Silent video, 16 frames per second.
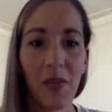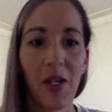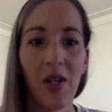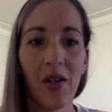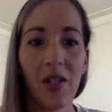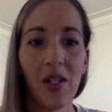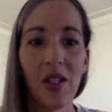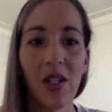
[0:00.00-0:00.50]

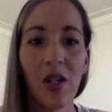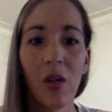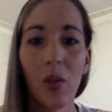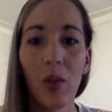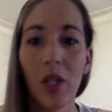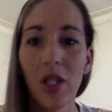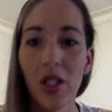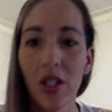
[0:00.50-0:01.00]
parents,
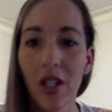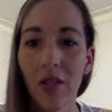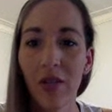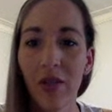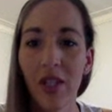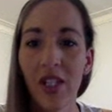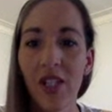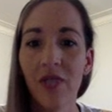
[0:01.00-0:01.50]
went to live
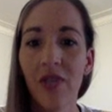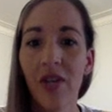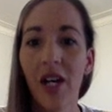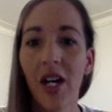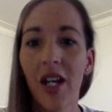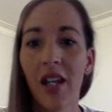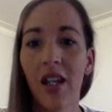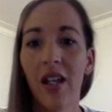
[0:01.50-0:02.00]
with his
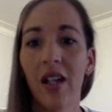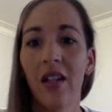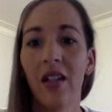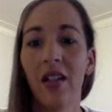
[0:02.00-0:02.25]
father